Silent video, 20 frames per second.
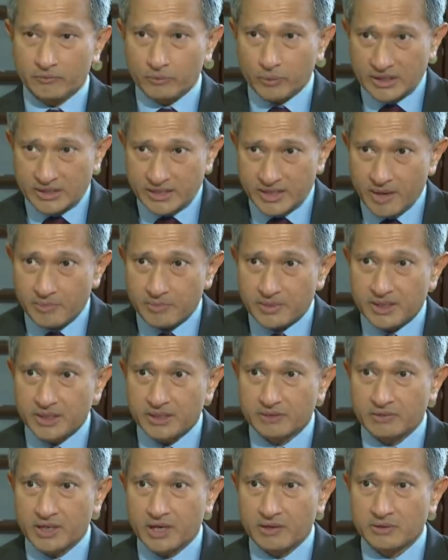what's
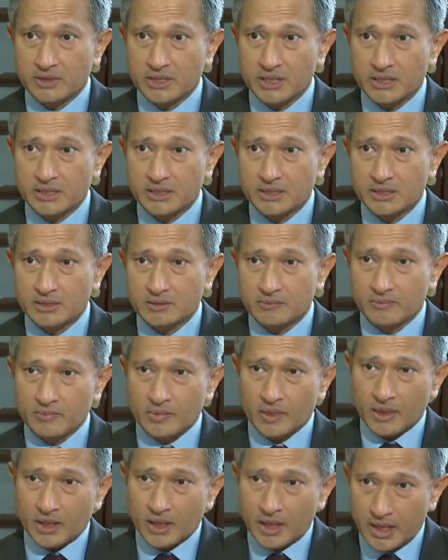happening around us,
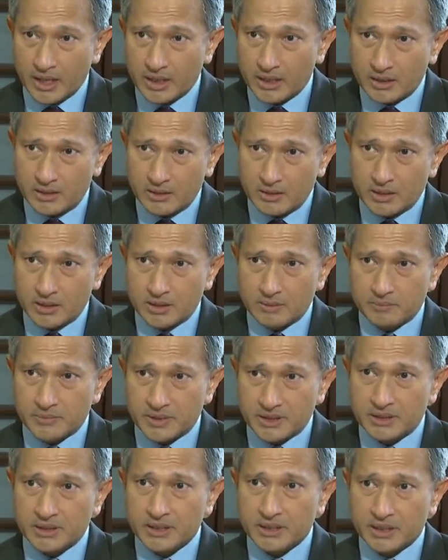and in
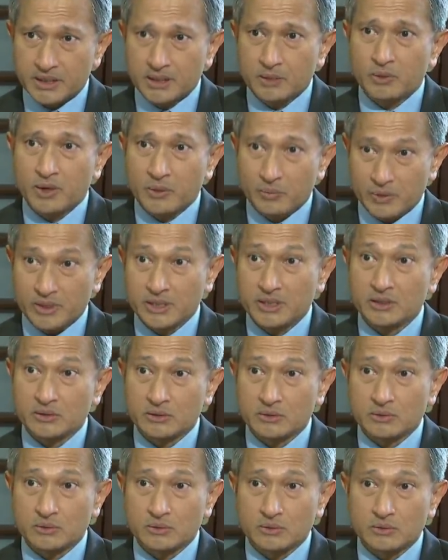particular, what we need
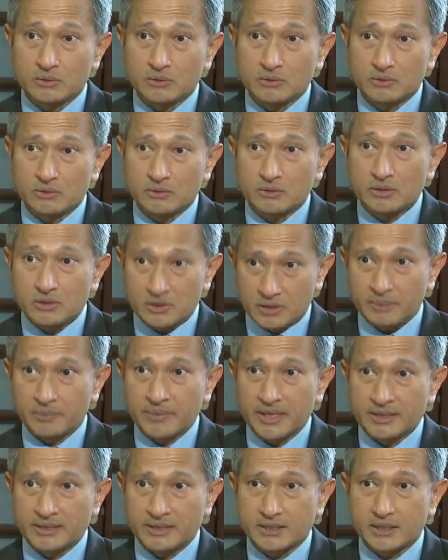to do
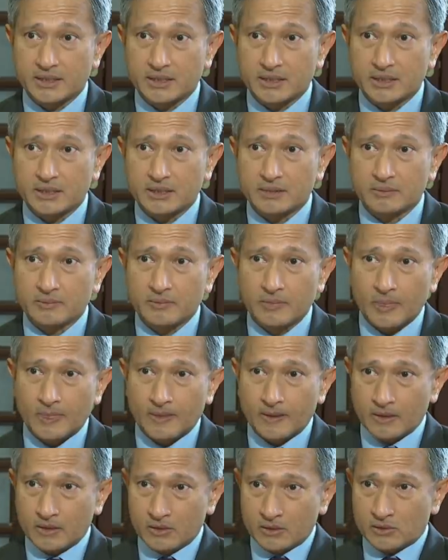domestically.
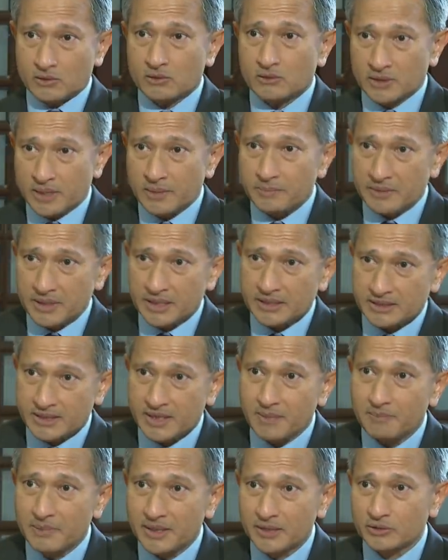So let, let's
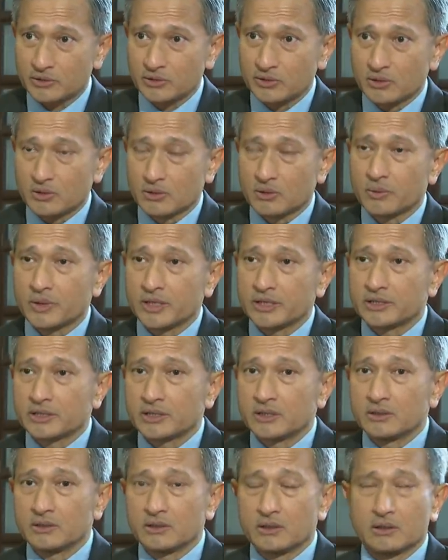come back to your
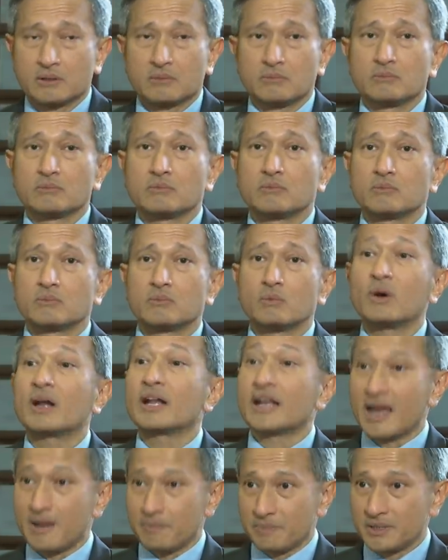question on
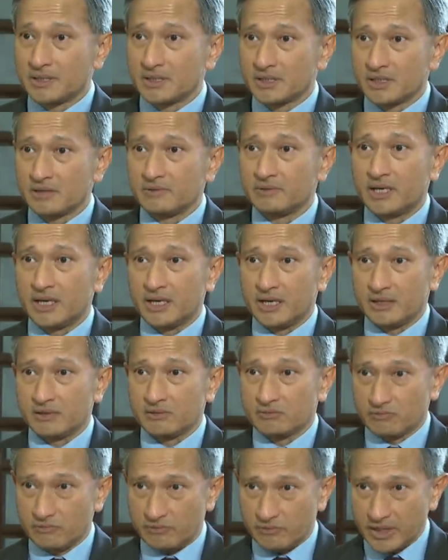what happens if there
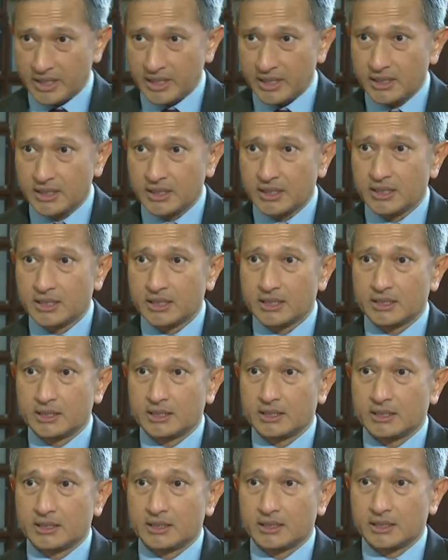is really
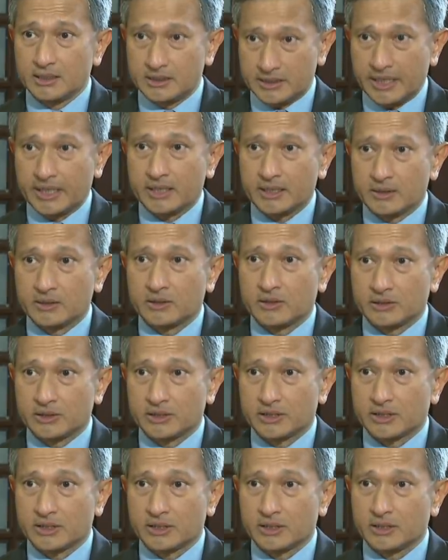a
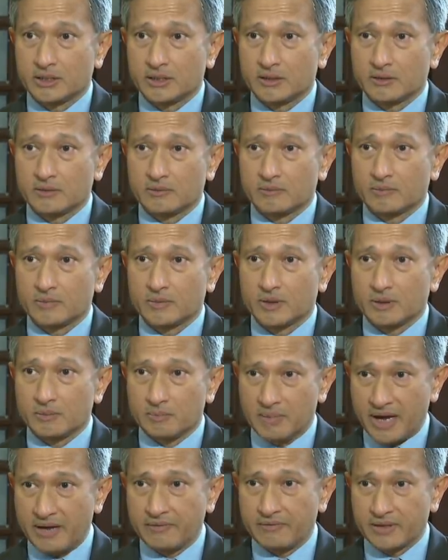technological
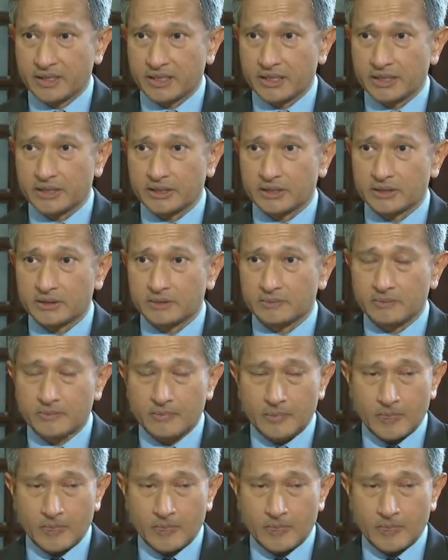bifurcation.